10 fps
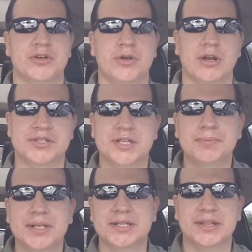journey or
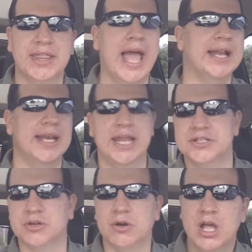something to that
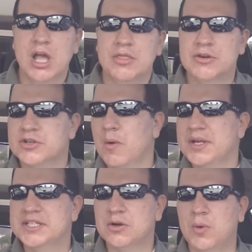nature, there's
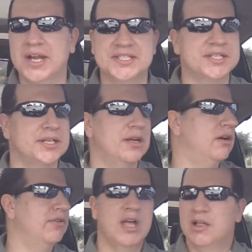always a question
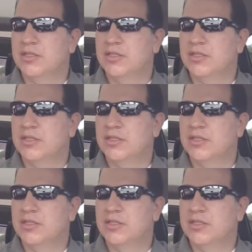of,